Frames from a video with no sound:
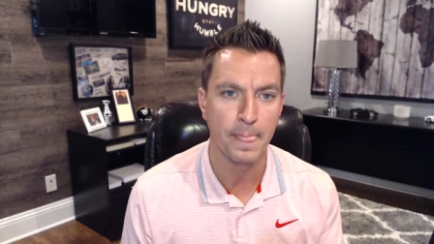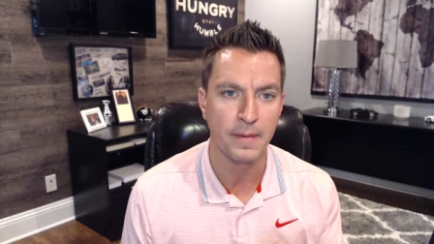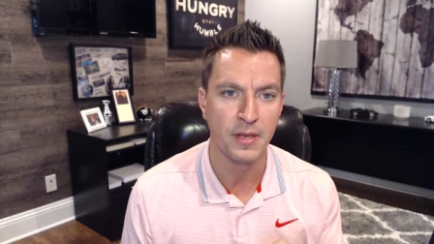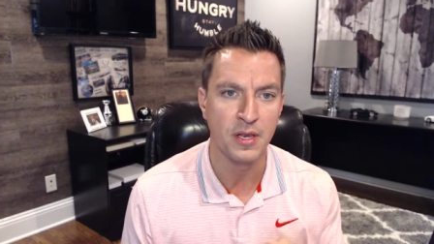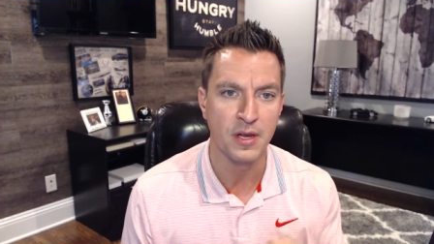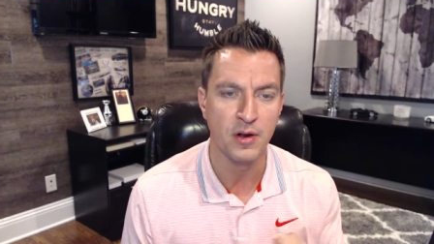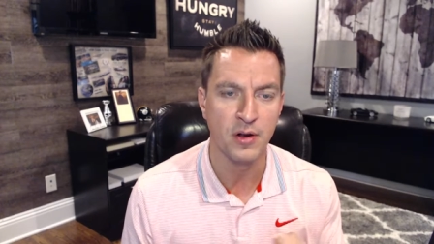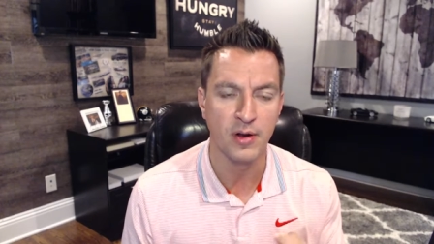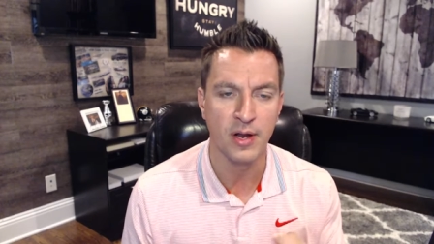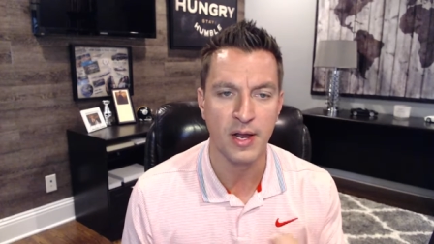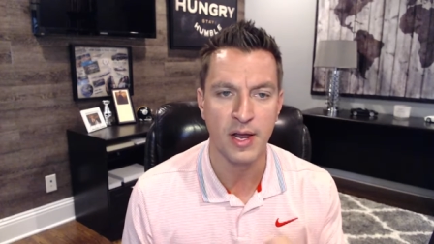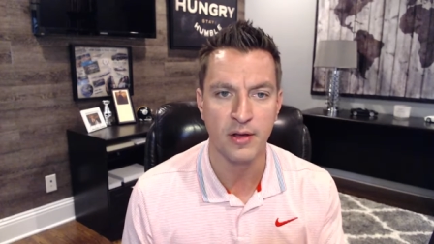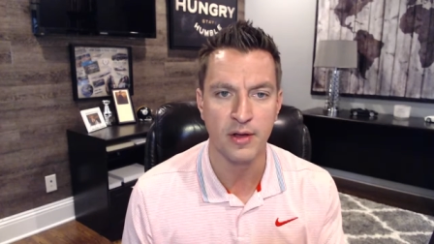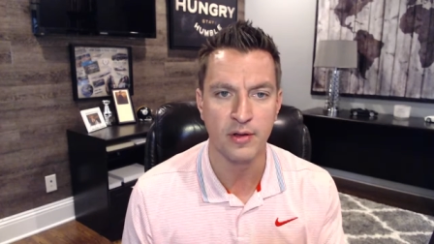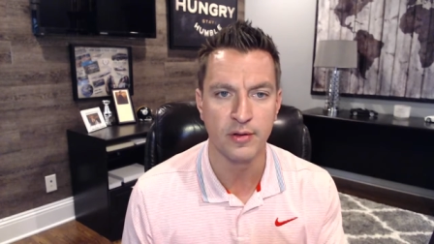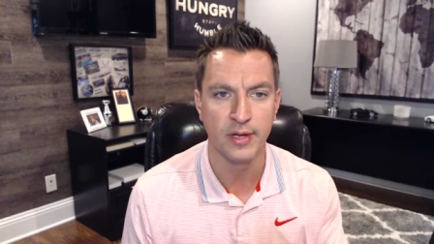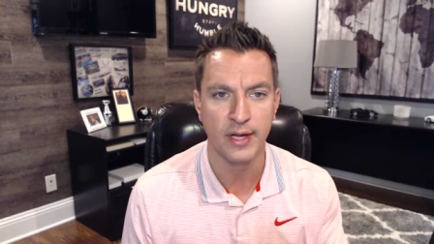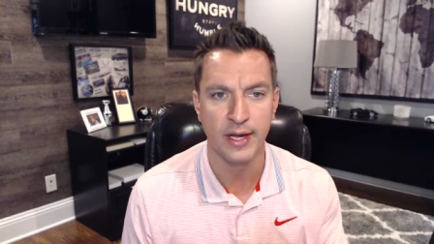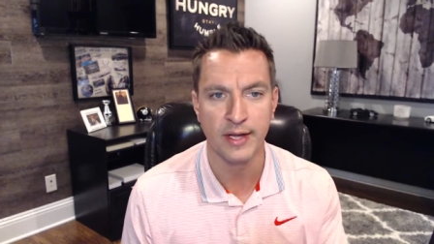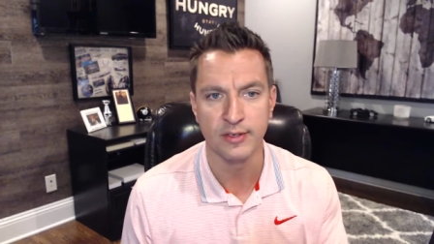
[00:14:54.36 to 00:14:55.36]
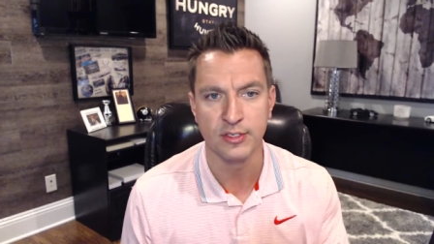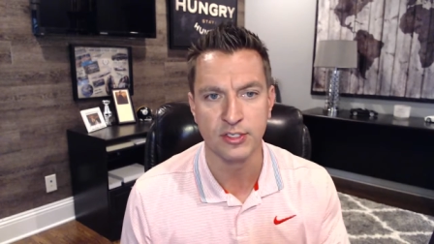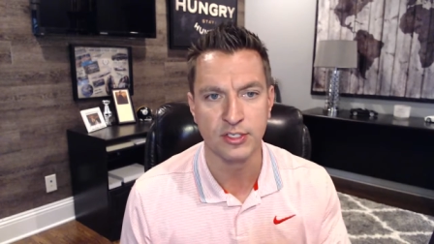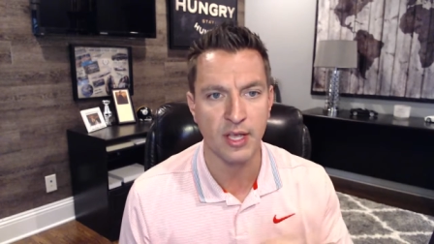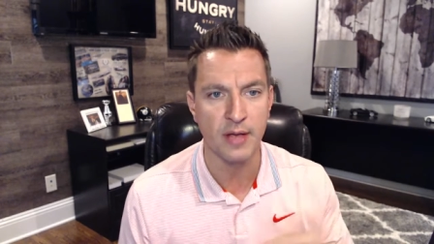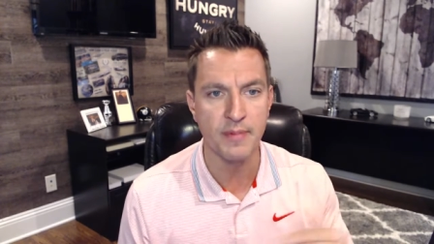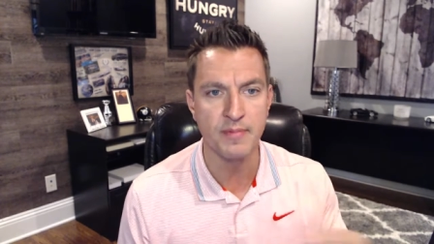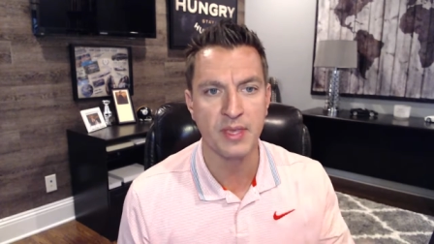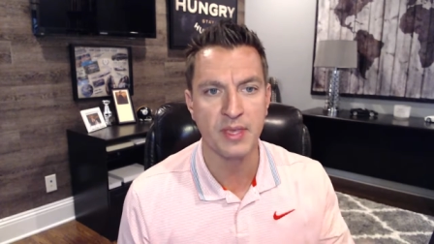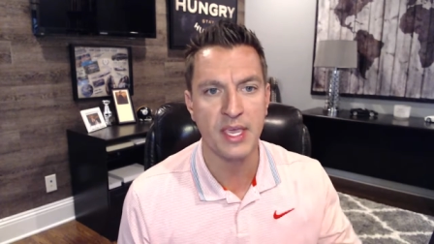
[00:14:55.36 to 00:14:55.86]
you know, how how
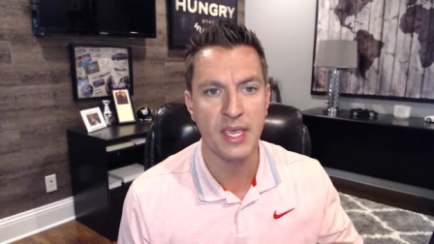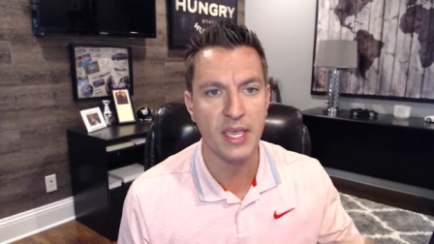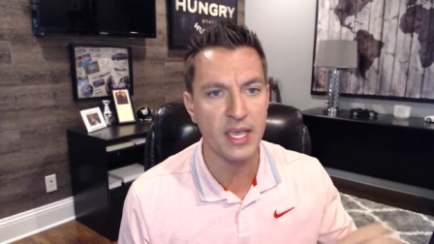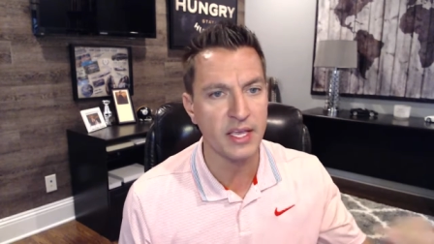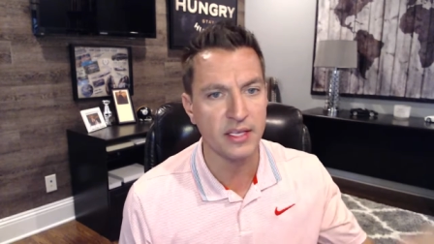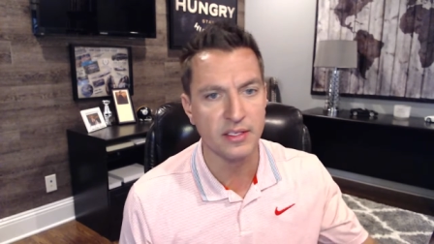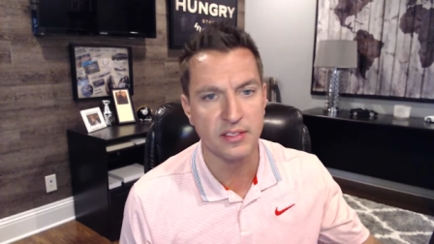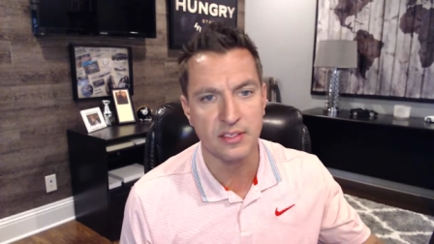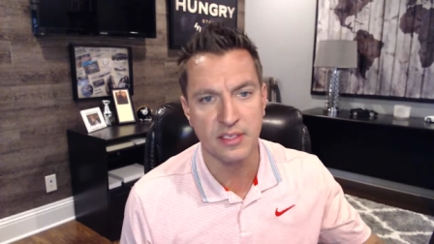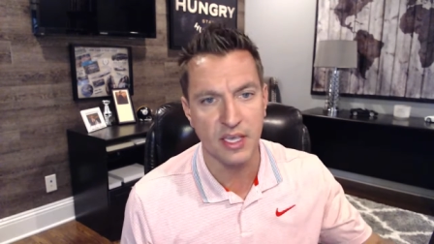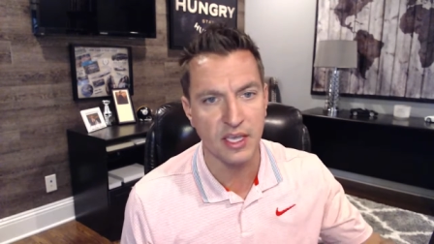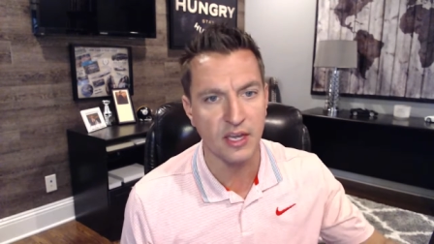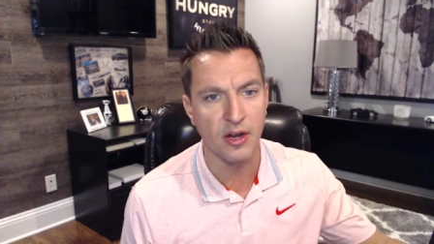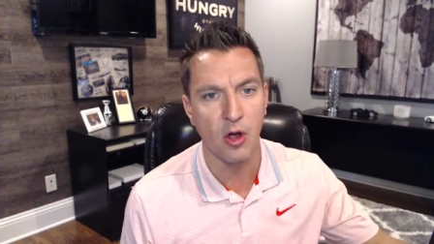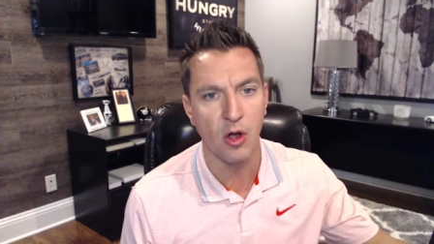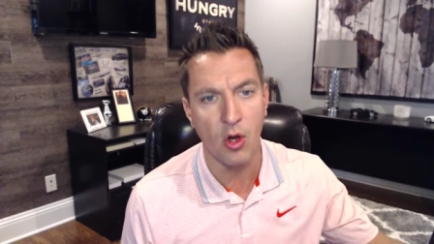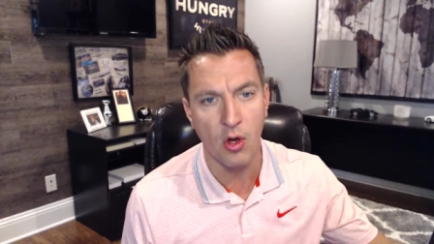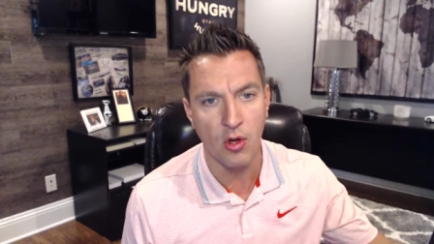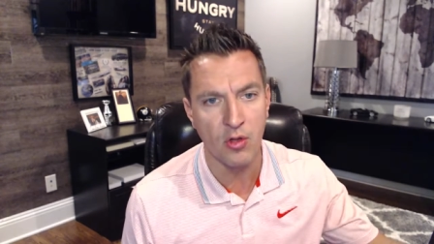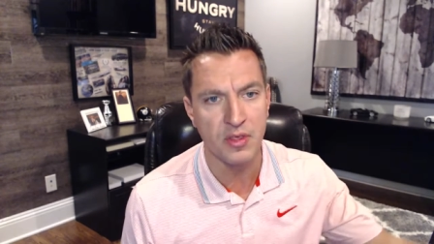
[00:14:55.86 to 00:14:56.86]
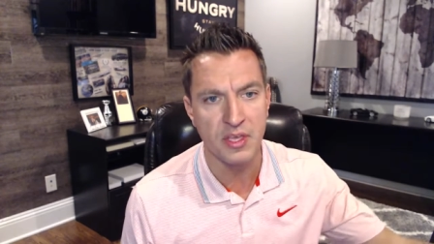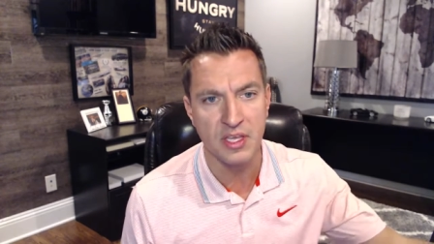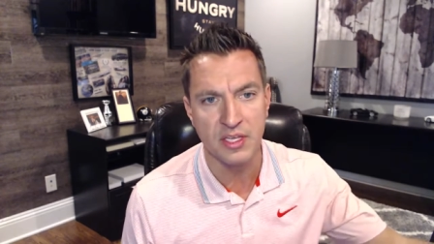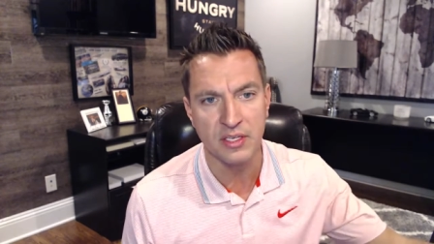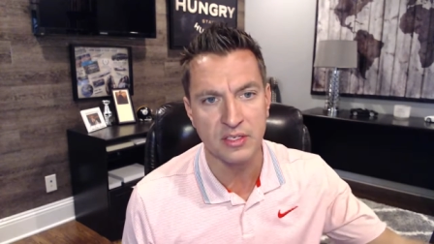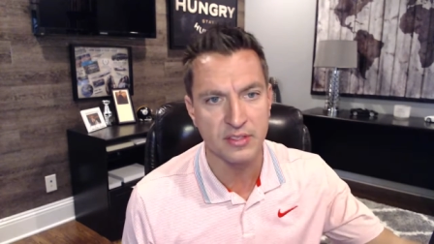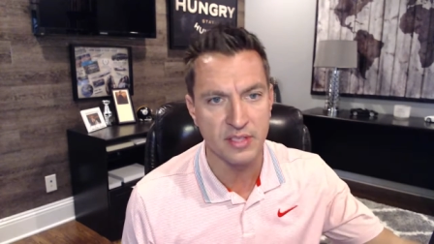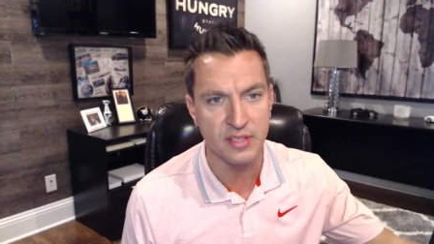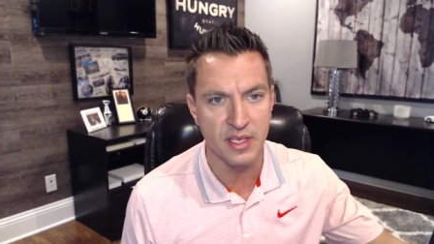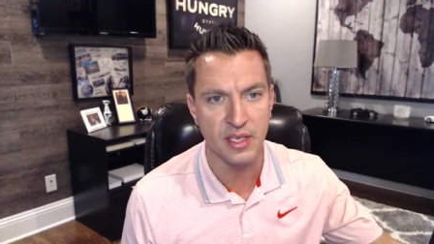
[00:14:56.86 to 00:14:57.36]
some kids get all
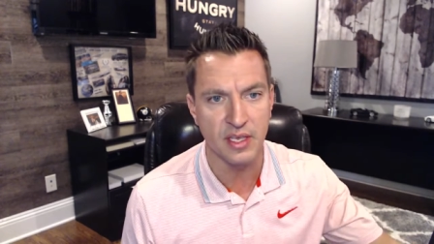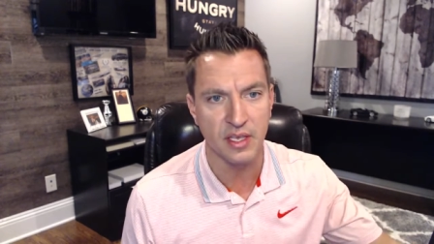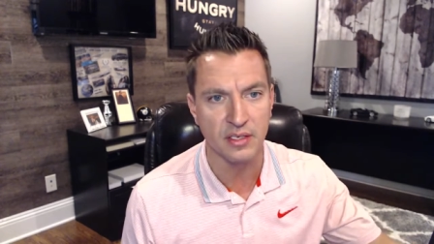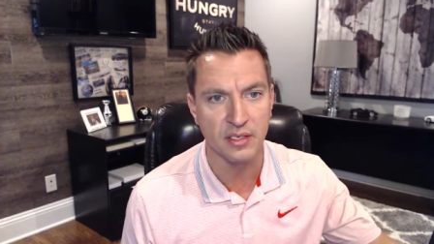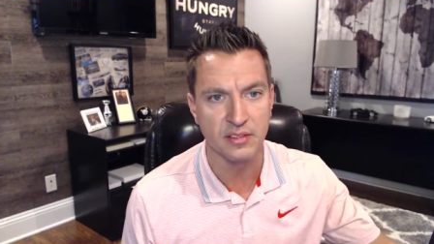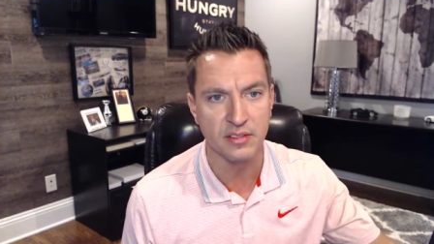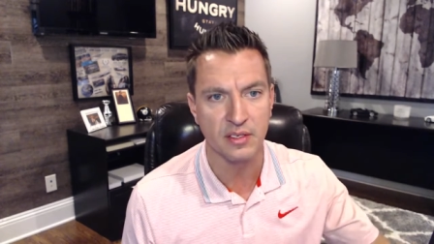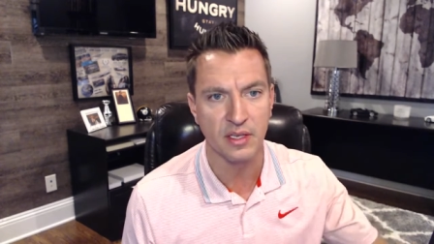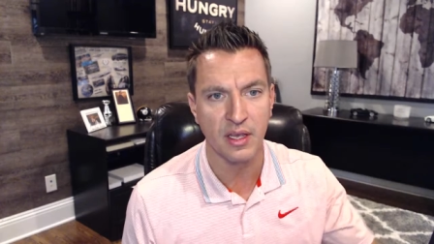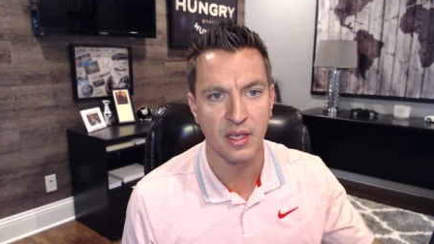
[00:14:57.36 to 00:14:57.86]
these things